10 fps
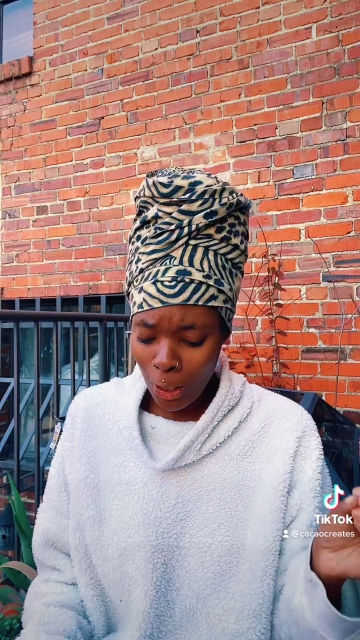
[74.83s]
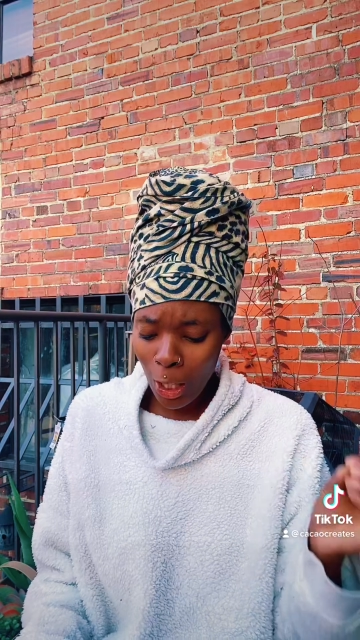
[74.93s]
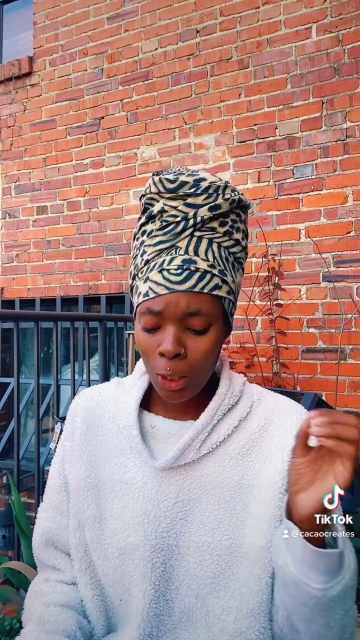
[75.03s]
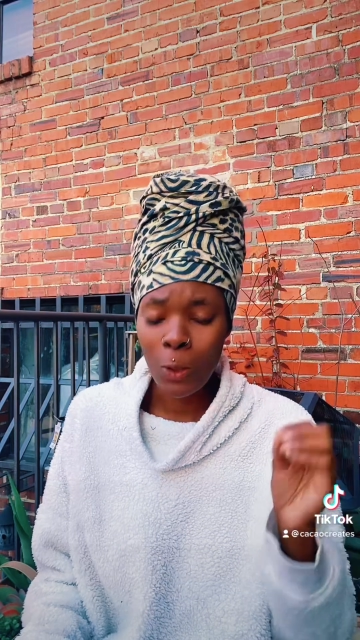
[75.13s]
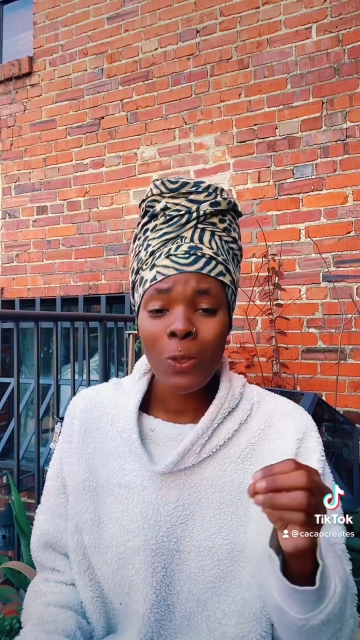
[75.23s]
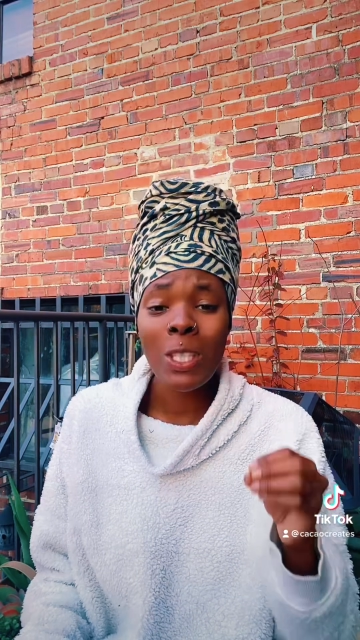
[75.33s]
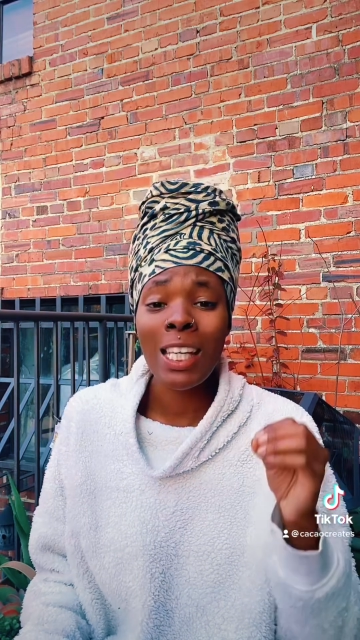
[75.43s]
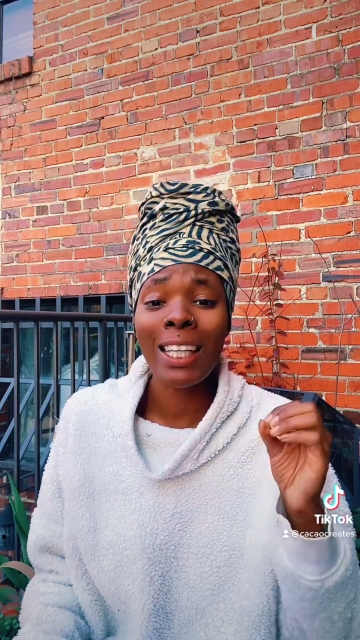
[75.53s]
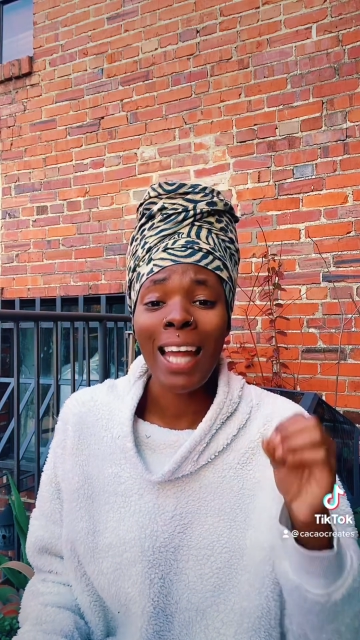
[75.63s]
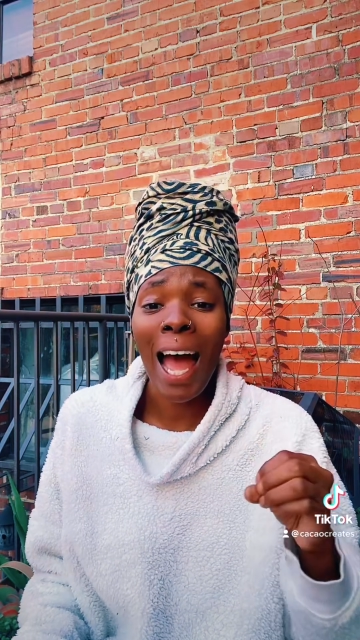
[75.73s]
the
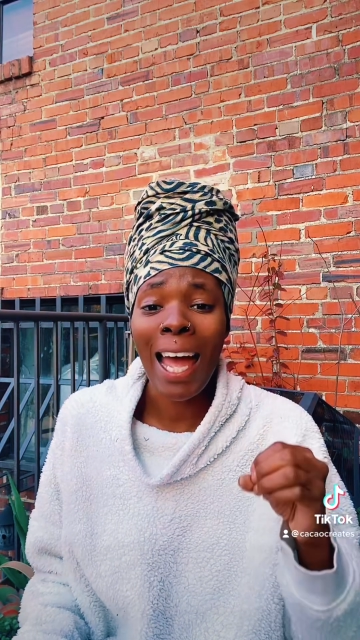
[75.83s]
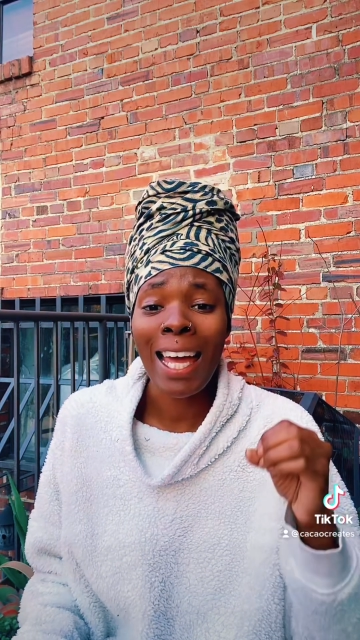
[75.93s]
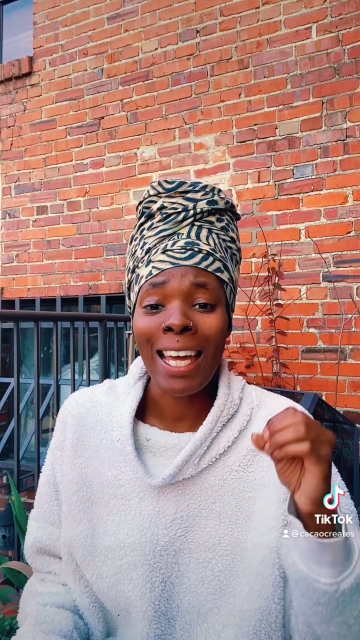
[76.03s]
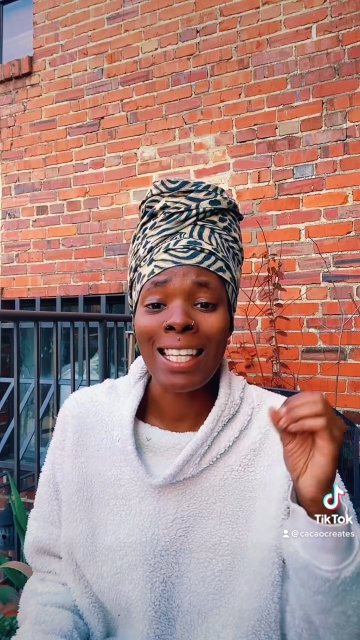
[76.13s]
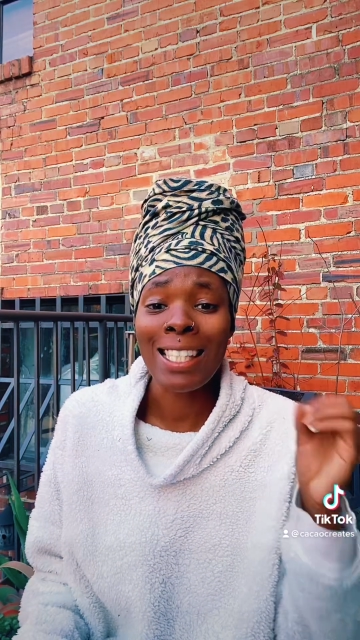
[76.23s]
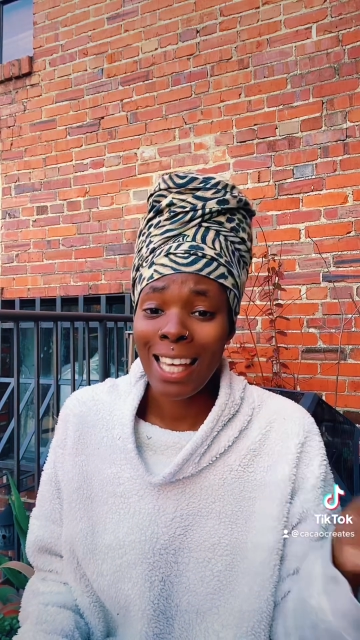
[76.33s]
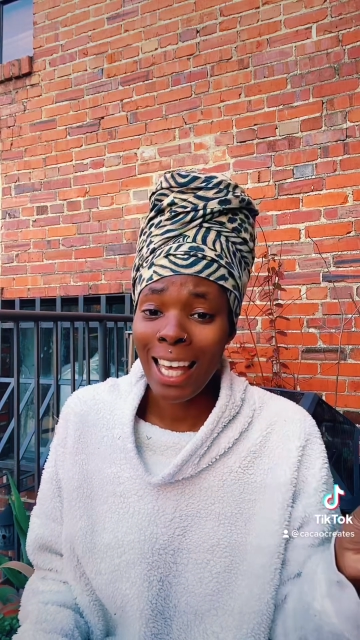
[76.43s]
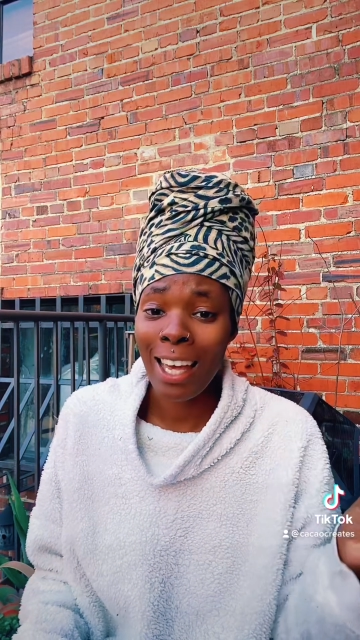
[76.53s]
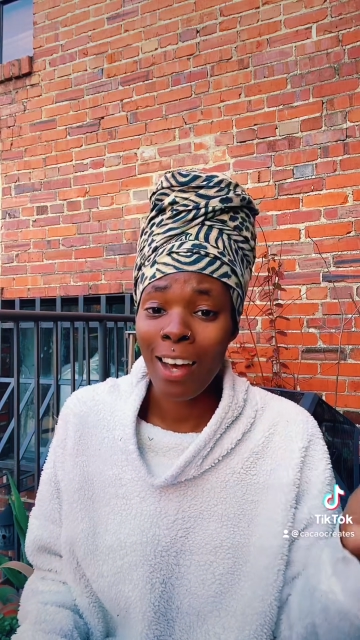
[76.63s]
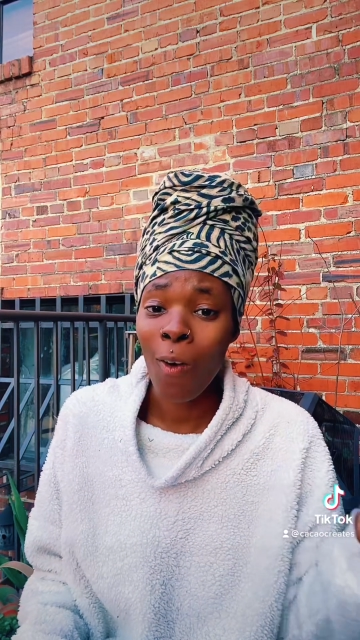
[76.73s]

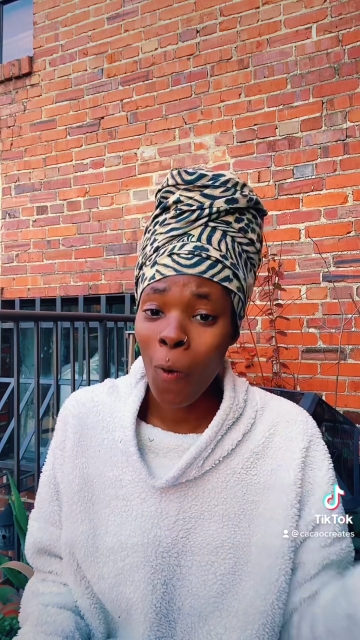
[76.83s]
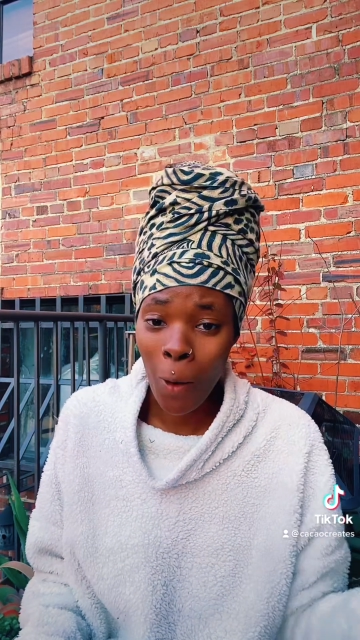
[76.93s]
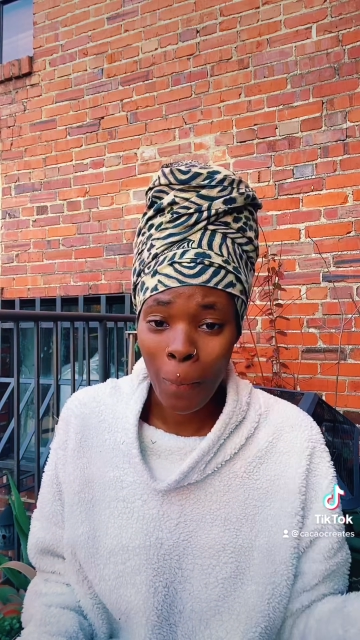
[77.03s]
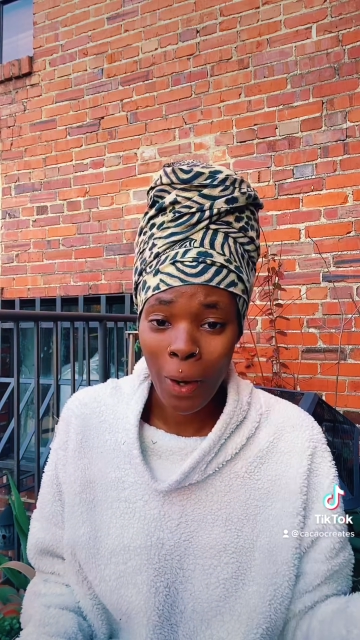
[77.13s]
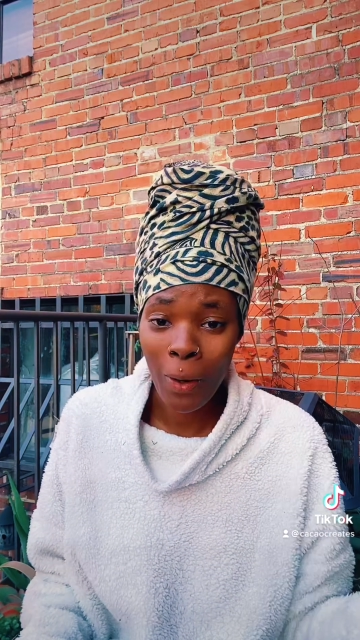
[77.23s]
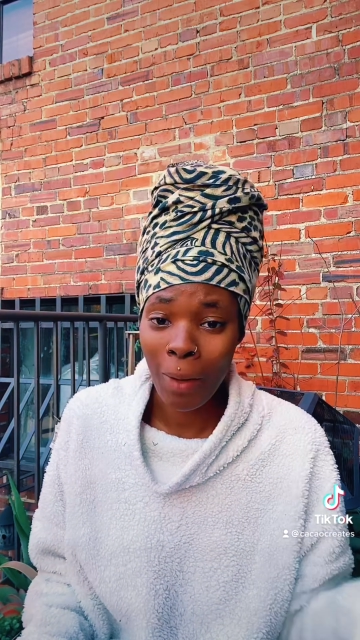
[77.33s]
luteinizing hormone.